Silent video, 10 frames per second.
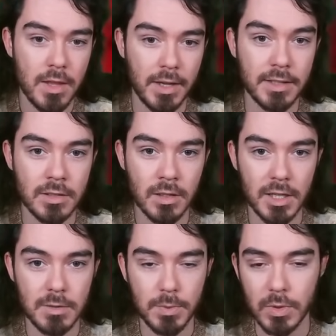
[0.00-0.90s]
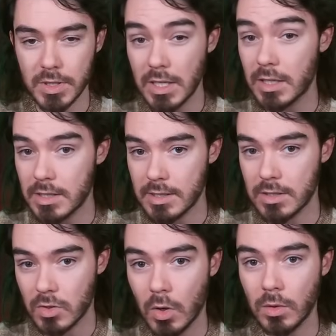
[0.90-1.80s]
That's a nice boost. He could
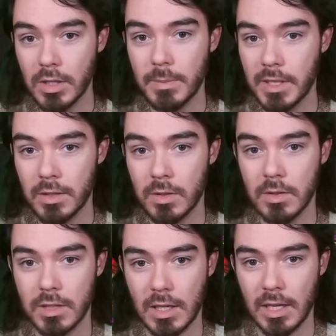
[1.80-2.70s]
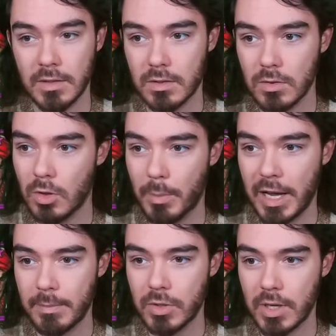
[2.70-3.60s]
totally be used against you know
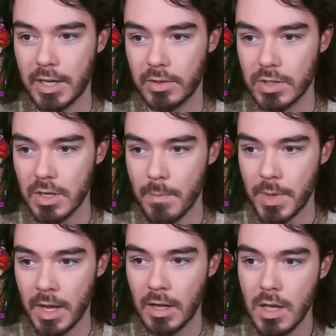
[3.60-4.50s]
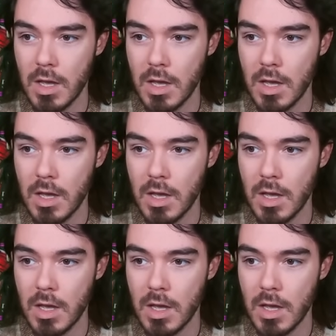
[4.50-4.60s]
Magma Dragon or something.